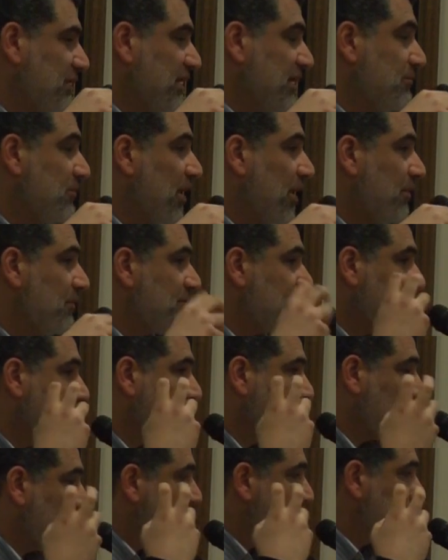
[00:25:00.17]
Imams are
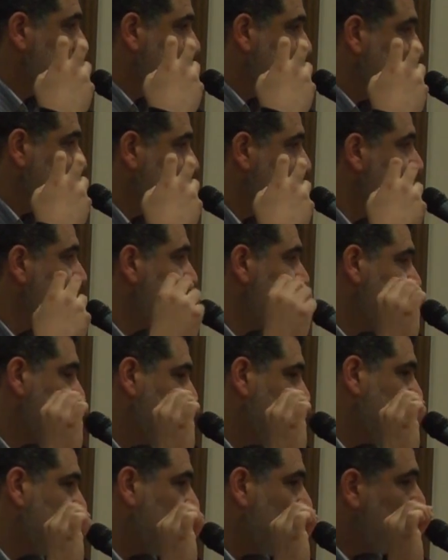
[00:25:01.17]
great men.
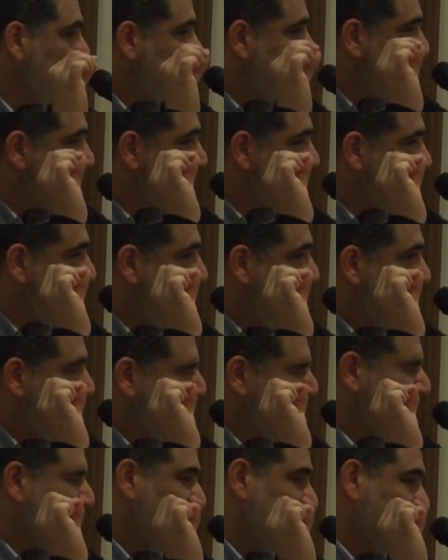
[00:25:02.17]
They would only ascribe
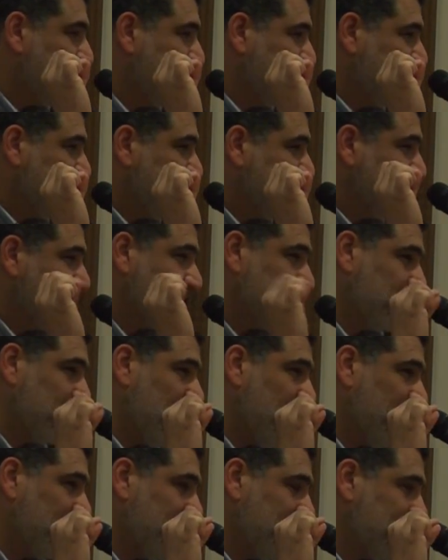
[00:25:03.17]
infallibility to
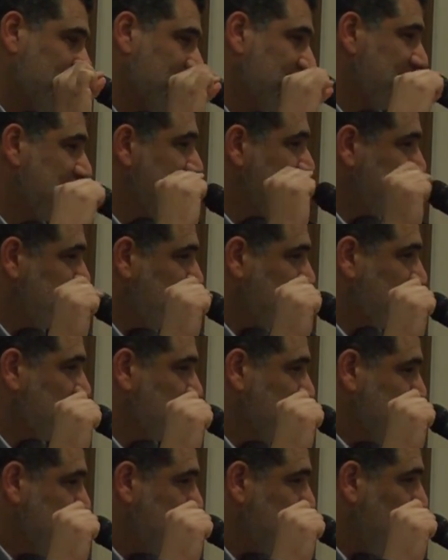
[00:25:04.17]
prophets, not
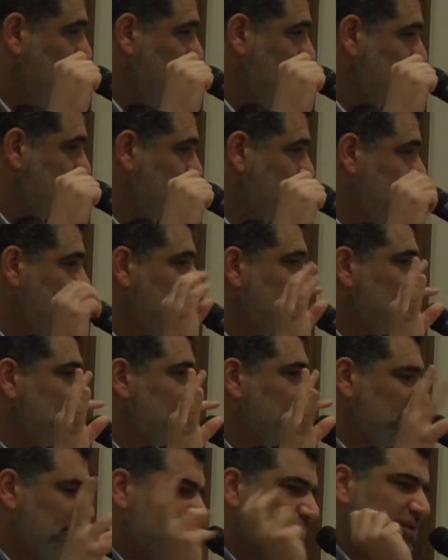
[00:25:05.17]
to Imams.
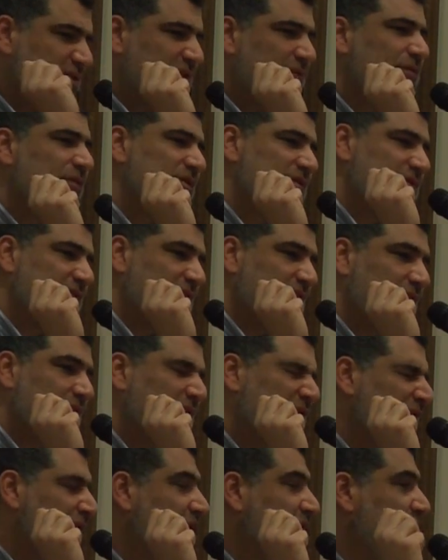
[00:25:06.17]
So there's a difference
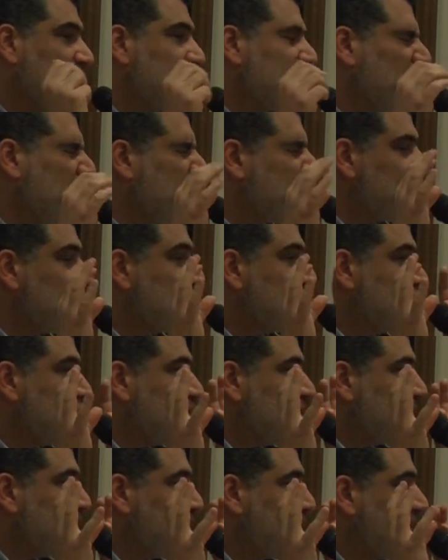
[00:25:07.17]
there. There's also
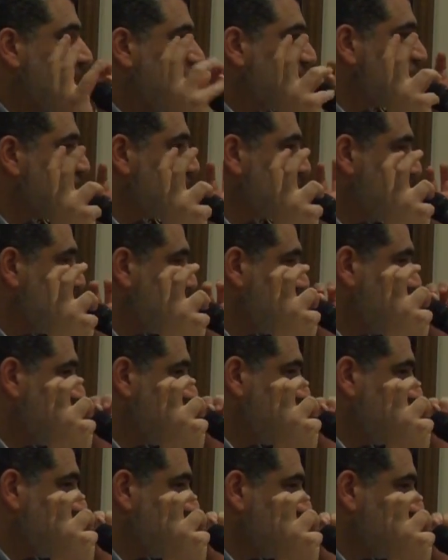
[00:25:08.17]
jurisprudential
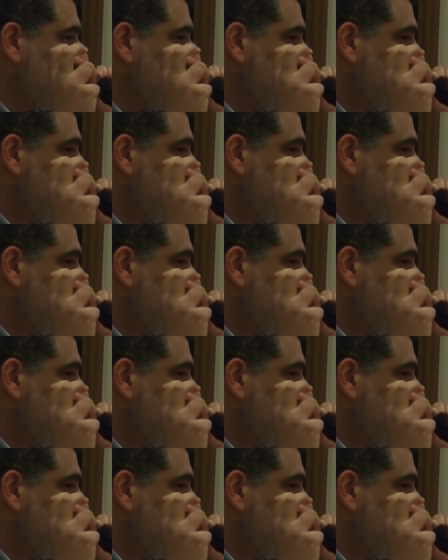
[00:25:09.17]
differences,